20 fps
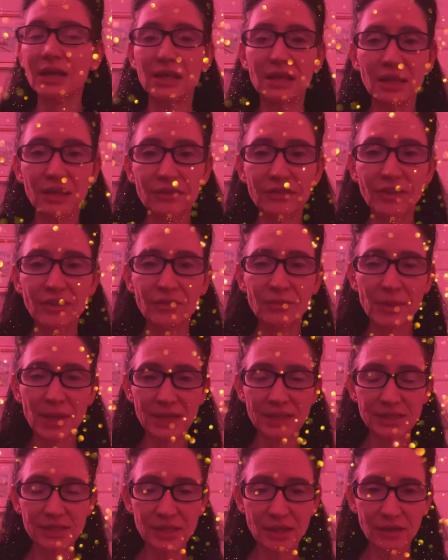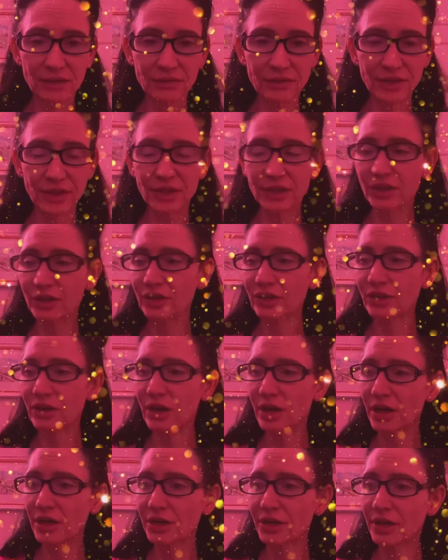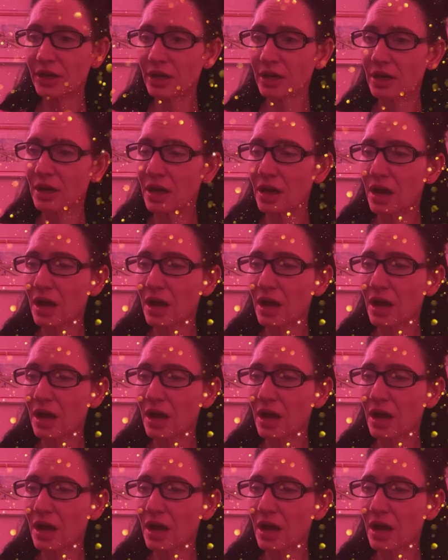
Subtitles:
give of myself in her honor.